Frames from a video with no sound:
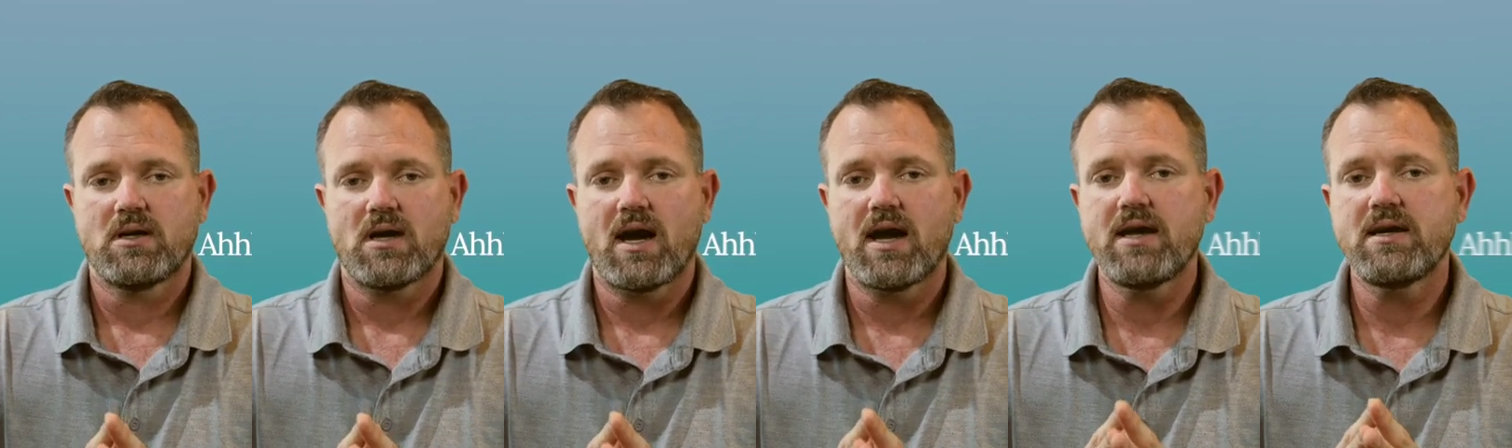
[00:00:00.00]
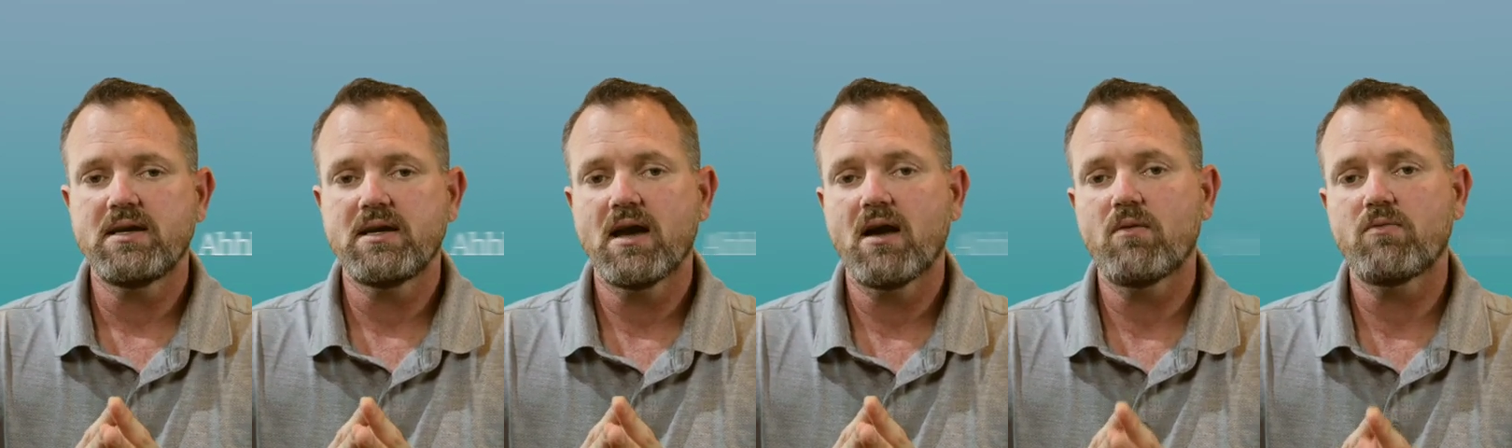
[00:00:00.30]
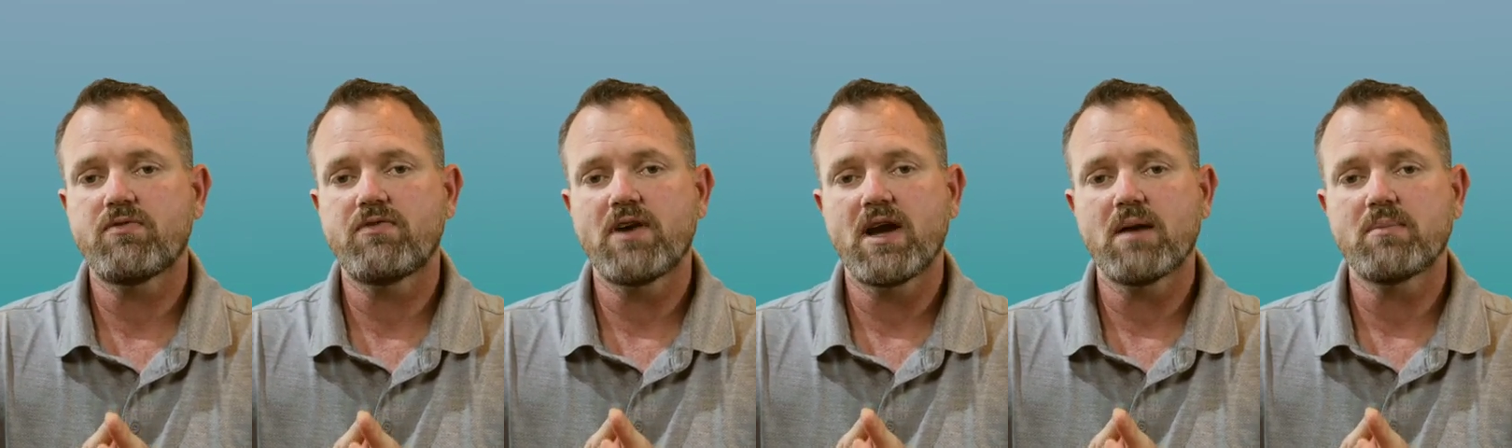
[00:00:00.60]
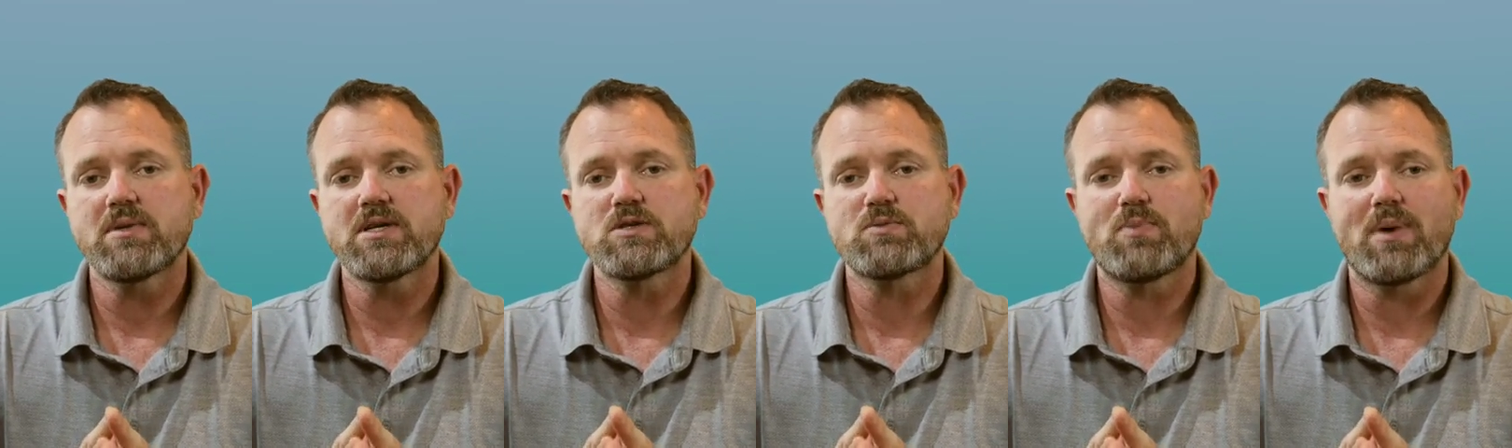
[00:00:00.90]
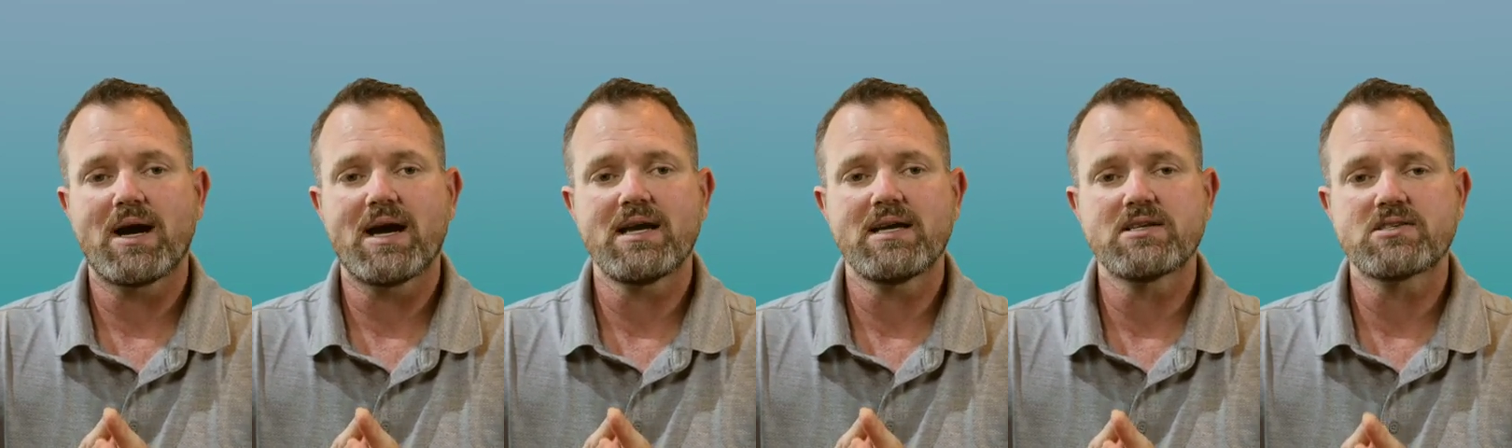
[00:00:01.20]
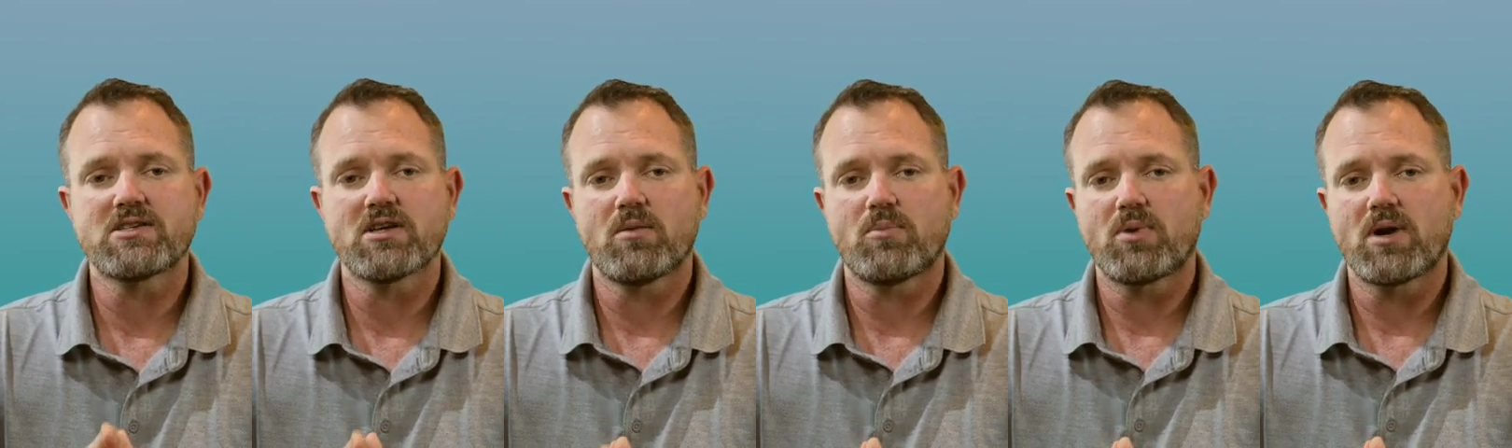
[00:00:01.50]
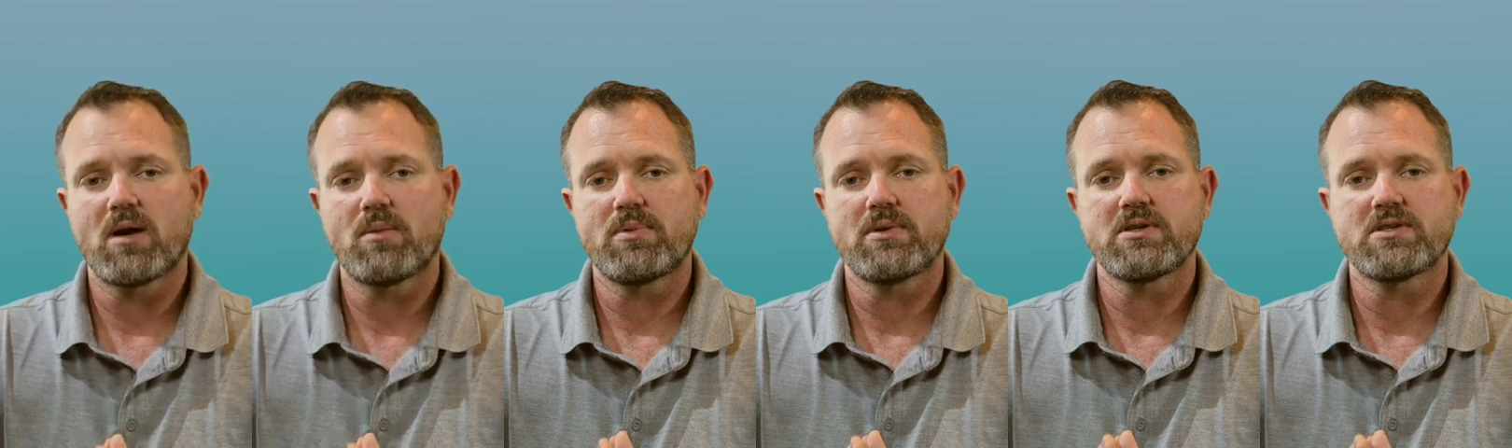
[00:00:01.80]
I help families buy and sell
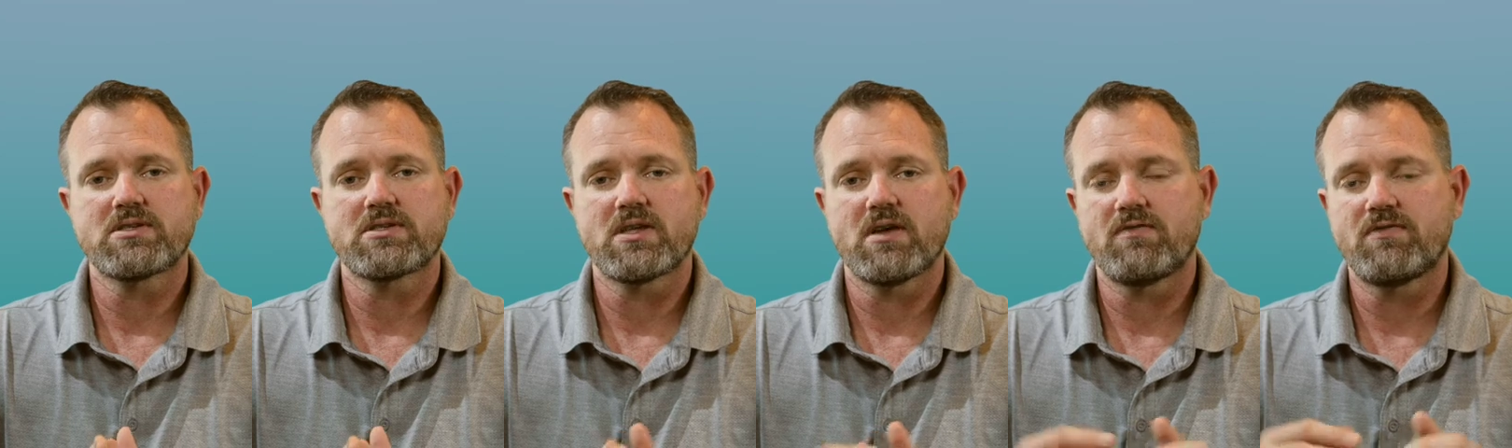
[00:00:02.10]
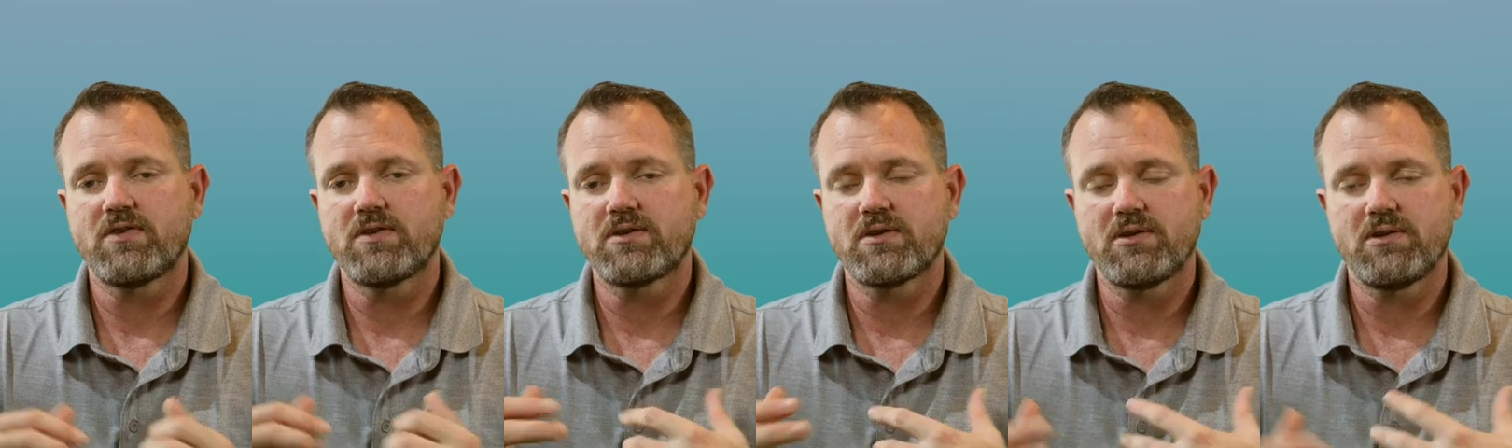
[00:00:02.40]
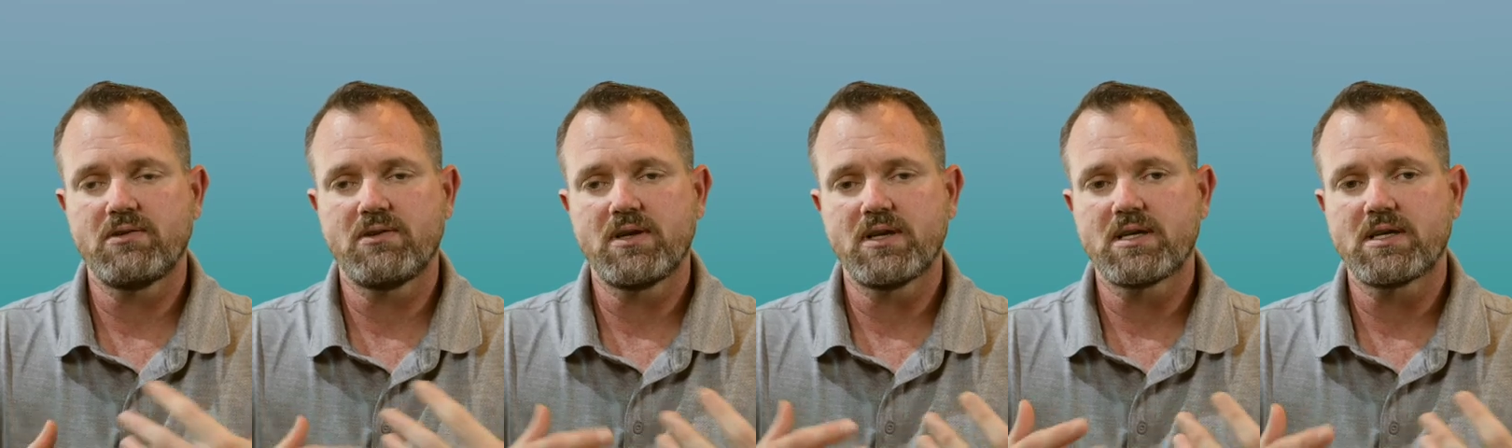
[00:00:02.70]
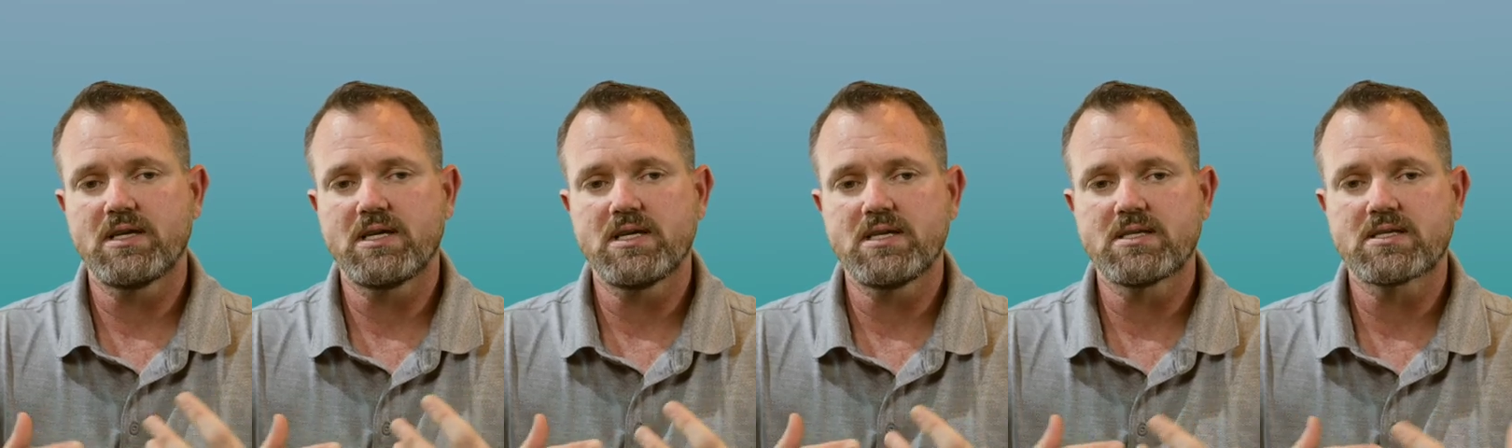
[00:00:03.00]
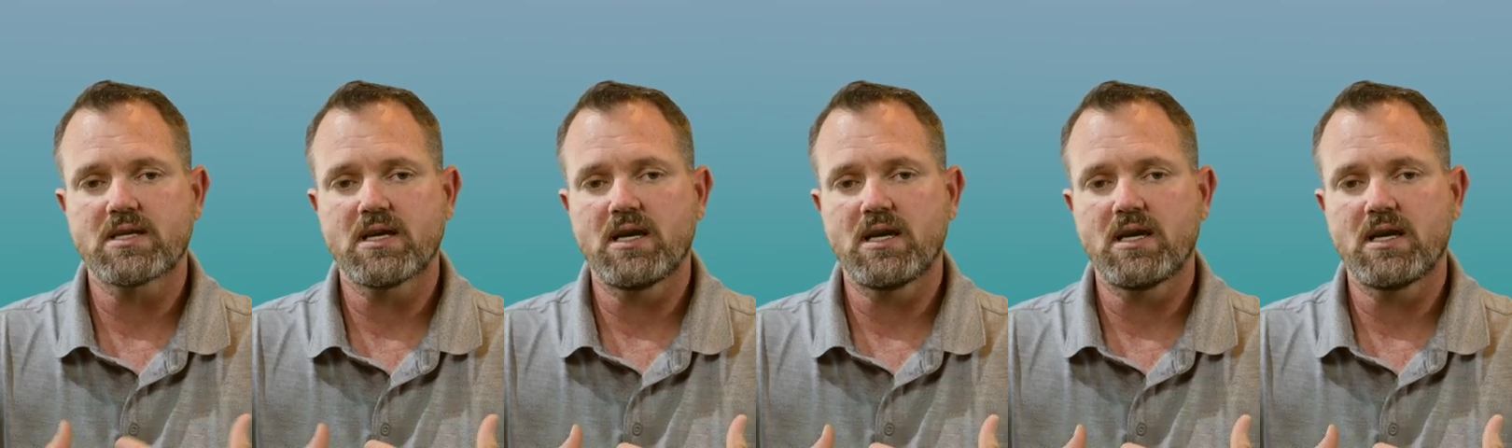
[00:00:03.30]
properties that fit their unique needs,